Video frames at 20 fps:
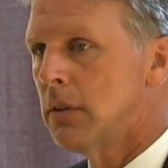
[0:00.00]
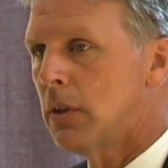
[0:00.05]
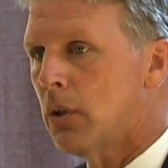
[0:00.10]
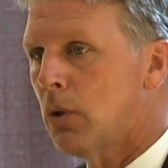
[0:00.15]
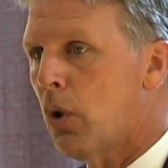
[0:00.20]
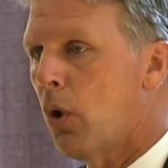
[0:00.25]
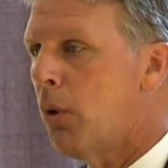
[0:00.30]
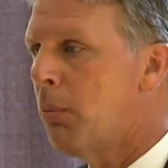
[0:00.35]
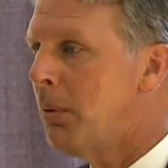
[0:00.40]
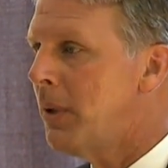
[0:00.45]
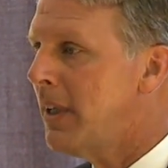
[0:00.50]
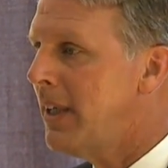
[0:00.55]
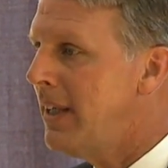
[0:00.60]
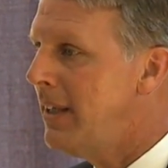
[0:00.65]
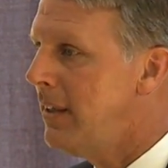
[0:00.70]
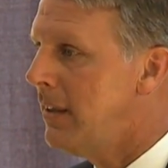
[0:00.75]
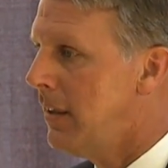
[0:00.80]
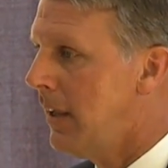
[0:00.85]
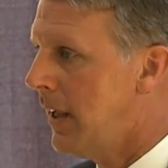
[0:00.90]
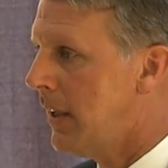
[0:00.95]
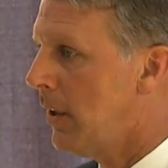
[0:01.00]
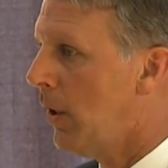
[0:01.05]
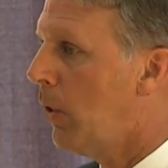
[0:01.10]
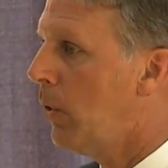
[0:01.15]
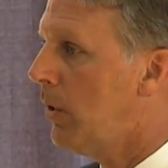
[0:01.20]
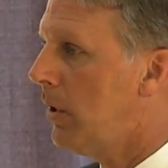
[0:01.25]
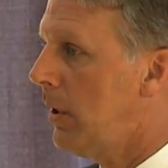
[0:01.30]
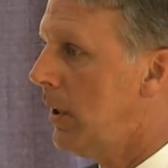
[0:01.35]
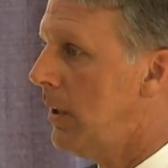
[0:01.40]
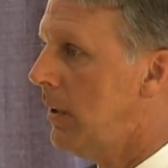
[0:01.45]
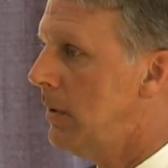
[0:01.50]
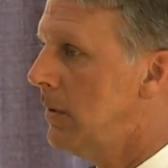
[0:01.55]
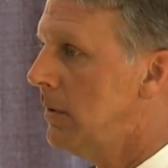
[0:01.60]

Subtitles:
globally, and locally.